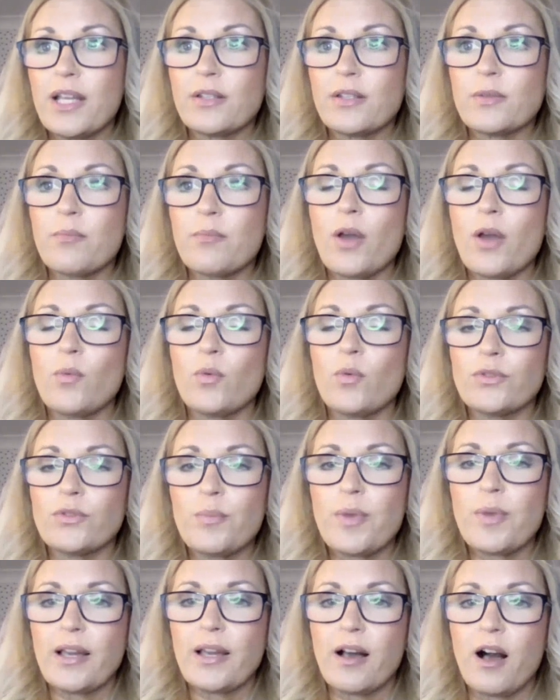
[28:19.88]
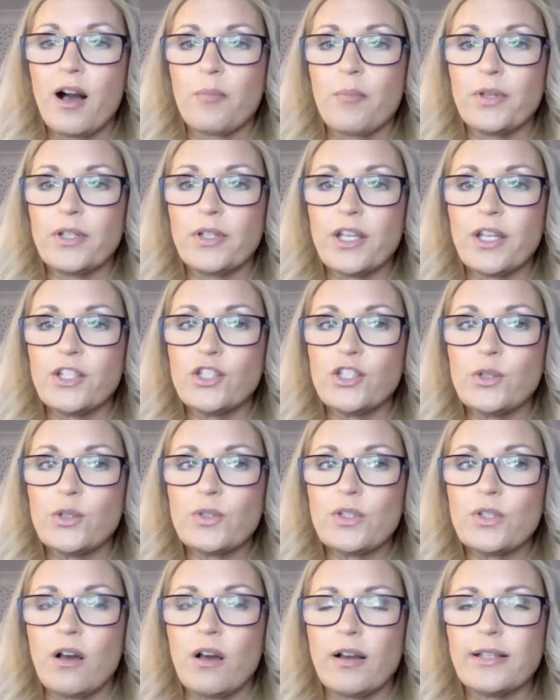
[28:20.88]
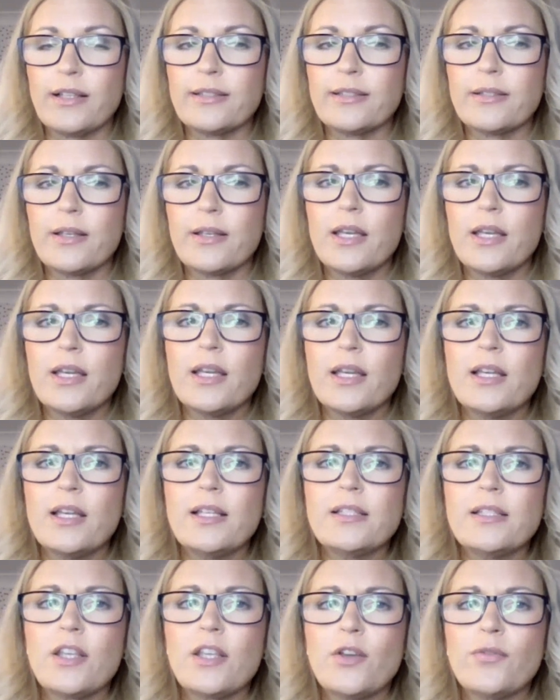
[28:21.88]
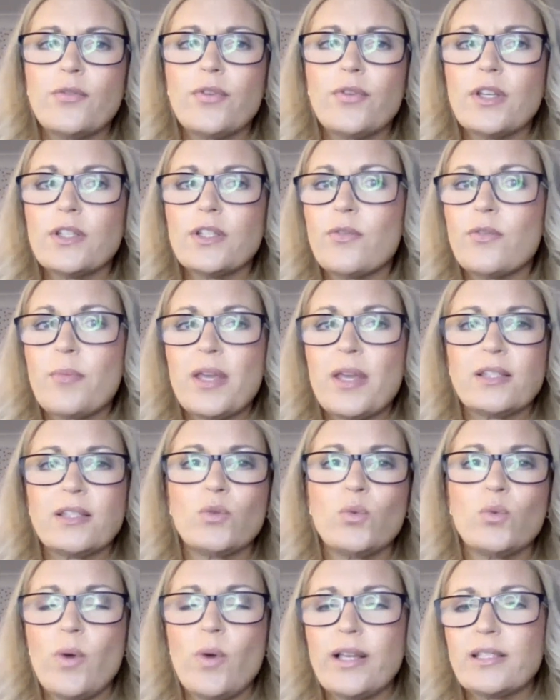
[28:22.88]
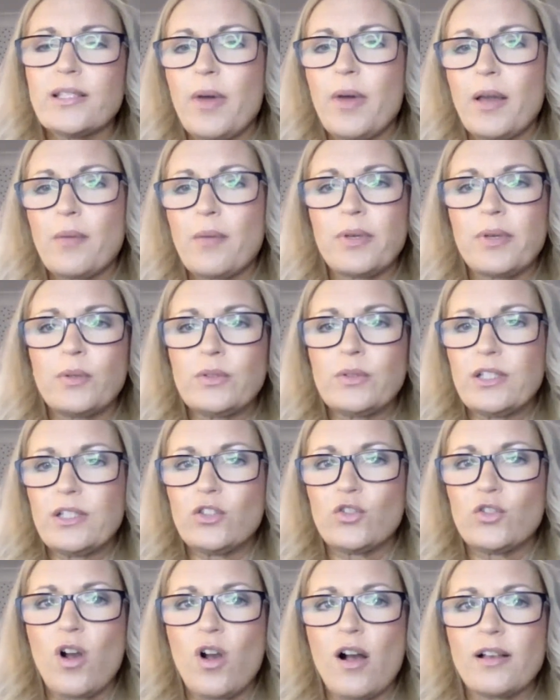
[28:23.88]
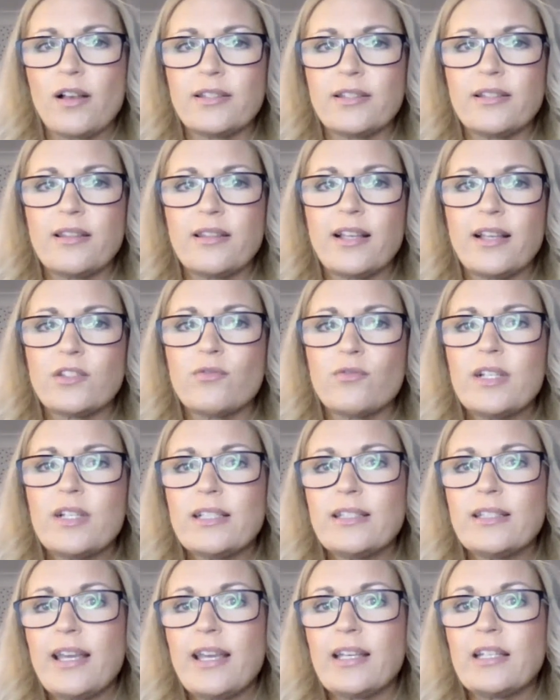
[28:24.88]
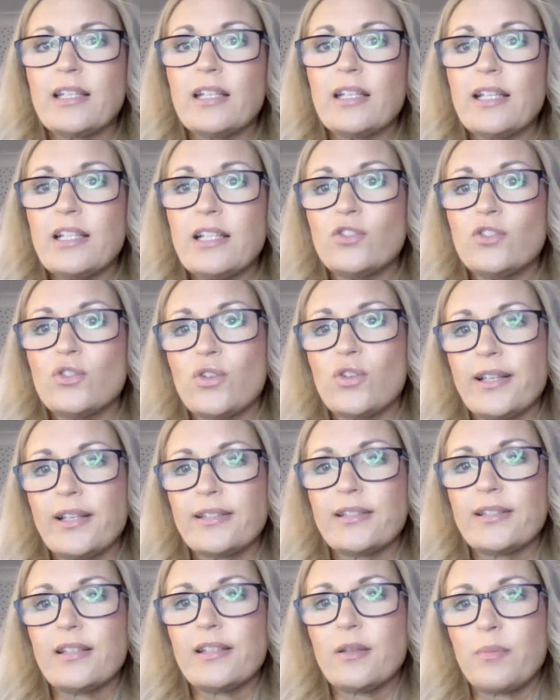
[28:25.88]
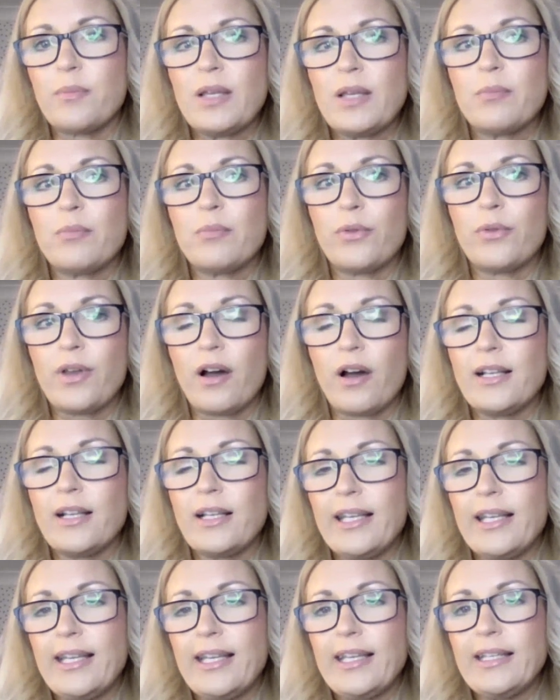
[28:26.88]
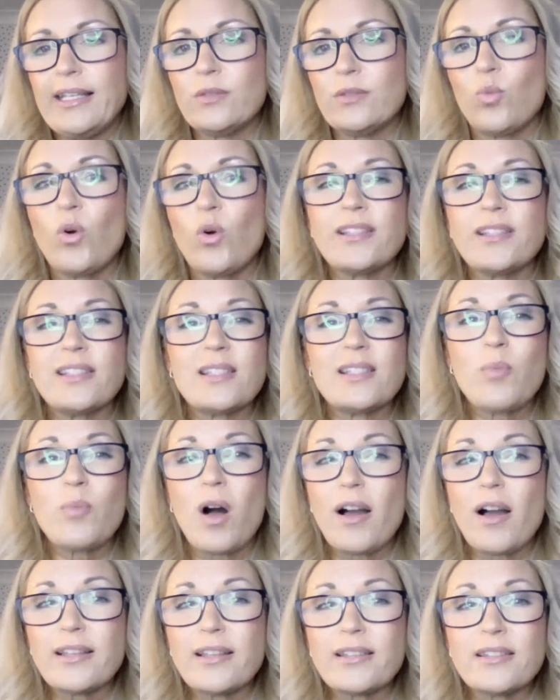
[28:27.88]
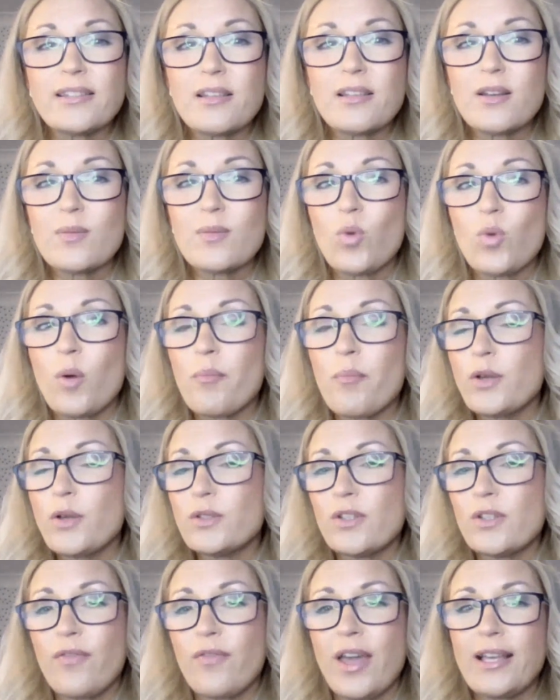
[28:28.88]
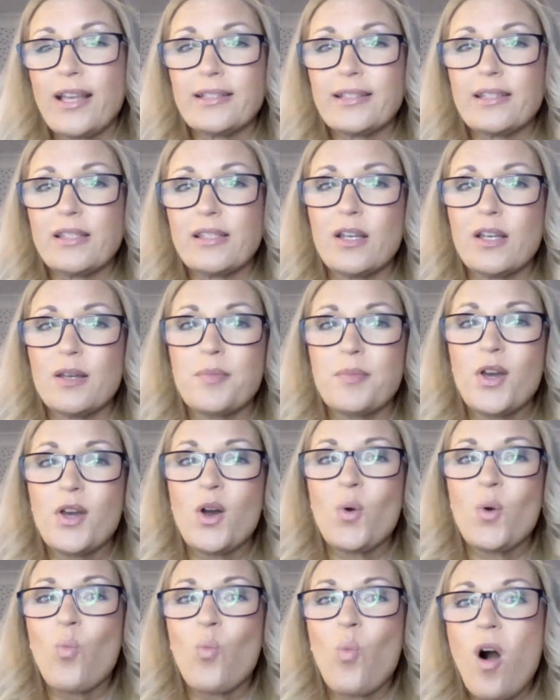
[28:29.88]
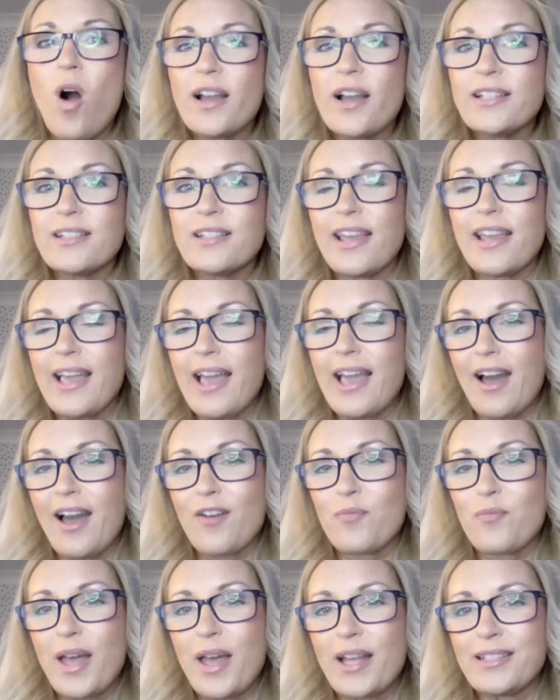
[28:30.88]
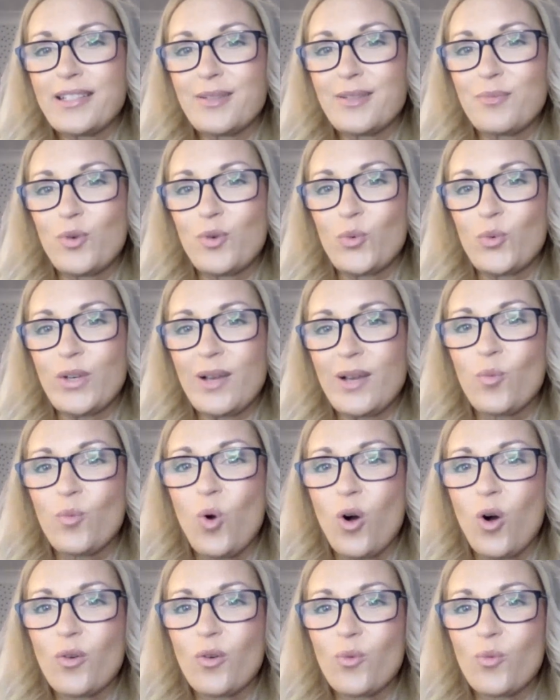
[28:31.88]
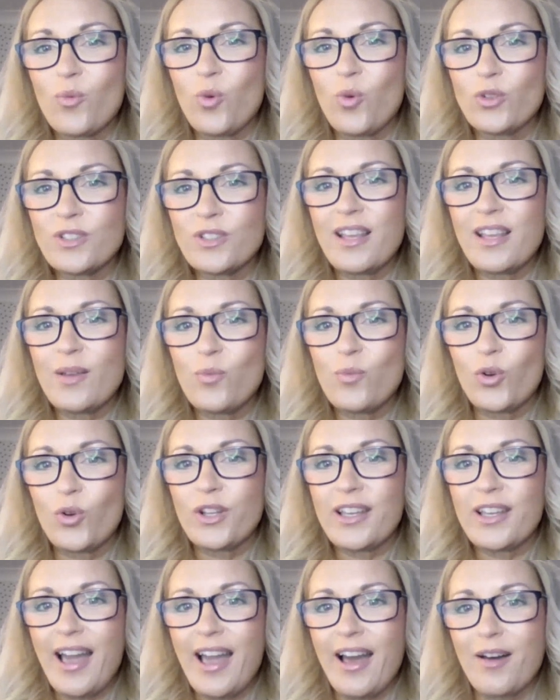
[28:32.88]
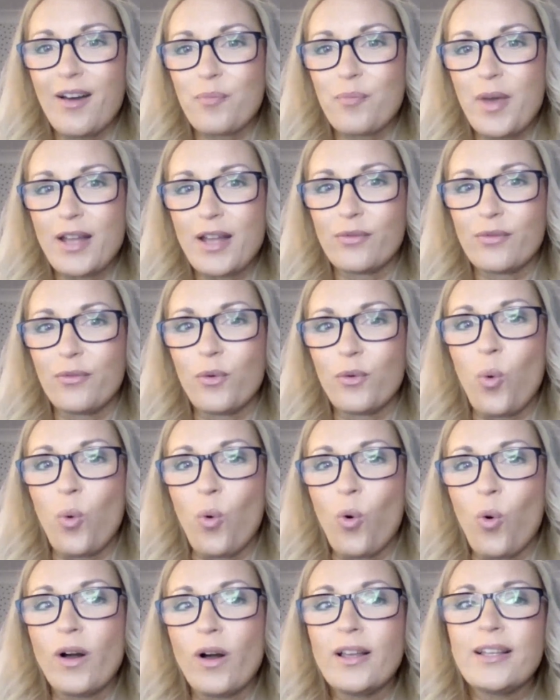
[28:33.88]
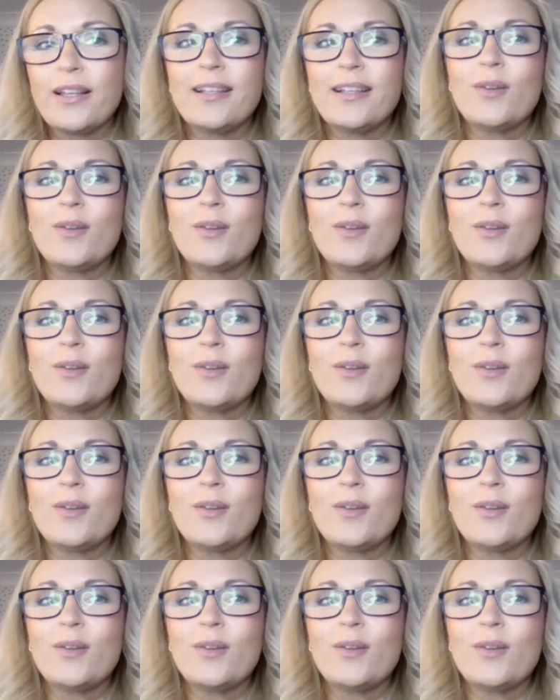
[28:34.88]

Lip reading: else might want to pick up and utilize. So first for me, it's always about building trust. And that's really taking an interest in the people that I lead, what inspires them, what motivates them, why do they get out of bed in the morning? What do they want to get out of bed for?